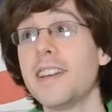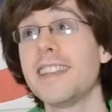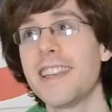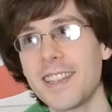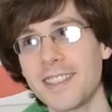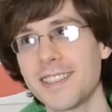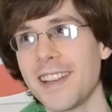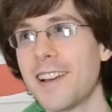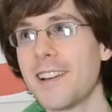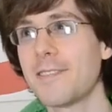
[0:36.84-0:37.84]

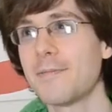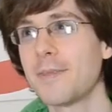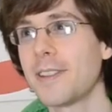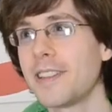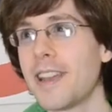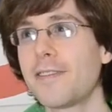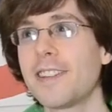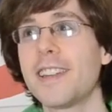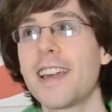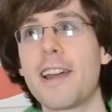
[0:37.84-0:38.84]
Yes,
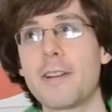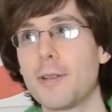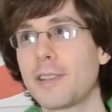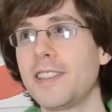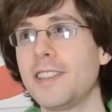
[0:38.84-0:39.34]
definitely the Harry Potter